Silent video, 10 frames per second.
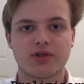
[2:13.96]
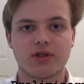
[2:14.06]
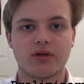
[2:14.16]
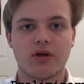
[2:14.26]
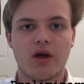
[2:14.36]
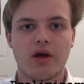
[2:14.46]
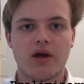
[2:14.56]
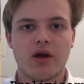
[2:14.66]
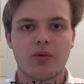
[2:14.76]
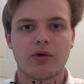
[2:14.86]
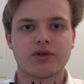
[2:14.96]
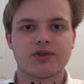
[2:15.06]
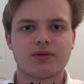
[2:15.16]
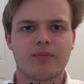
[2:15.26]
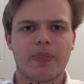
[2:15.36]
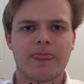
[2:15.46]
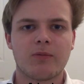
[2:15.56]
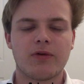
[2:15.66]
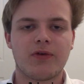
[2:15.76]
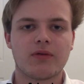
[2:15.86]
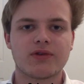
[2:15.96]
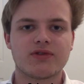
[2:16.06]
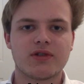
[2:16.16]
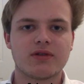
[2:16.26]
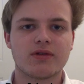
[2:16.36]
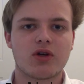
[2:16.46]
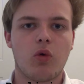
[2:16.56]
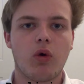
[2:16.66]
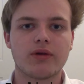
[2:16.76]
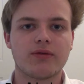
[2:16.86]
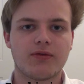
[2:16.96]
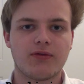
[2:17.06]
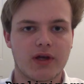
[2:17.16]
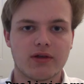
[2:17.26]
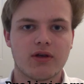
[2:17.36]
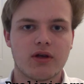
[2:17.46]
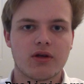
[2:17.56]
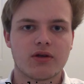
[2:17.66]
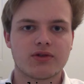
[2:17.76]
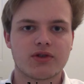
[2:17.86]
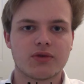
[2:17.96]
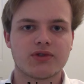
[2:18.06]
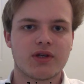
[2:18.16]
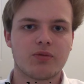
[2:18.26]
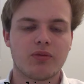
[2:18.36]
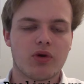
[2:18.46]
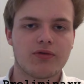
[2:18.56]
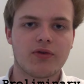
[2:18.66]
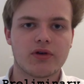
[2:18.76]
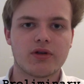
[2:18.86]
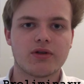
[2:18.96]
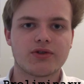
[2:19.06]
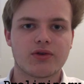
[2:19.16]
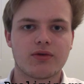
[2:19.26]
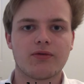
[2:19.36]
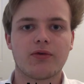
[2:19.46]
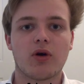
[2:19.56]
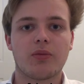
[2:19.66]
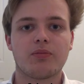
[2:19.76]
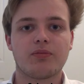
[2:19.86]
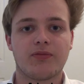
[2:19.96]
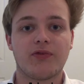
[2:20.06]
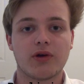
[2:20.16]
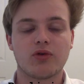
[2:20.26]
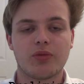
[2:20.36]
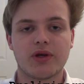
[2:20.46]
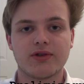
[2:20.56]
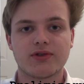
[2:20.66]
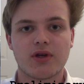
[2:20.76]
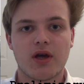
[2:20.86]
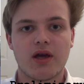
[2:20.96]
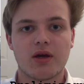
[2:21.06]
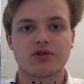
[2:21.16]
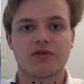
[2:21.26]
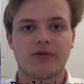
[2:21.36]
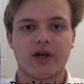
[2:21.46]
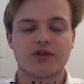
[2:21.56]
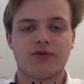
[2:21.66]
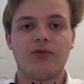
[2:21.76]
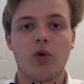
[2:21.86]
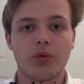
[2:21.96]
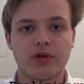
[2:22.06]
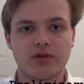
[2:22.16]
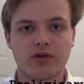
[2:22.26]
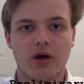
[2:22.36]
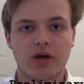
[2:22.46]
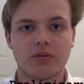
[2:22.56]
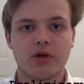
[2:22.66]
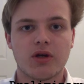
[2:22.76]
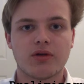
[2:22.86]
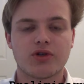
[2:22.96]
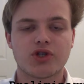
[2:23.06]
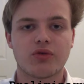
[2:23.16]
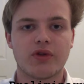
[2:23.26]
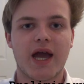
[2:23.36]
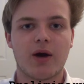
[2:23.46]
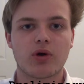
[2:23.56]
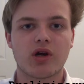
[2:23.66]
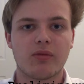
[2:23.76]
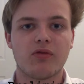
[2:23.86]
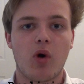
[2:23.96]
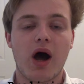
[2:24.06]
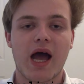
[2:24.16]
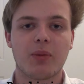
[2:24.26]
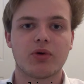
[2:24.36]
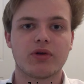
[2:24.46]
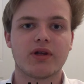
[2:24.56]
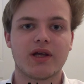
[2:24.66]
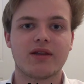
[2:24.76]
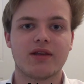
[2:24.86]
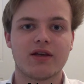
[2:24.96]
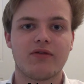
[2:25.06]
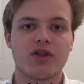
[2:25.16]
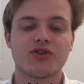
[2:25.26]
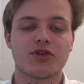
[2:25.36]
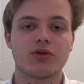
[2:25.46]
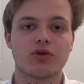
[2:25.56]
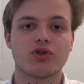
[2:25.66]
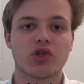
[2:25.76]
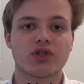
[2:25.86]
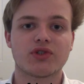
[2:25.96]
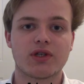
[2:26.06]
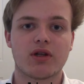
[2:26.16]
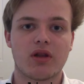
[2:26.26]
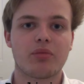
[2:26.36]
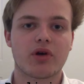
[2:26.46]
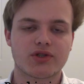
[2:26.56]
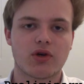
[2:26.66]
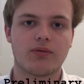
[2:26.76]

scene, whereas we felt this didn't quite fit, so instead we modified it so that for our final piece it was a flash forward in time to show the outcome of what happened in the events that you had just seen in the press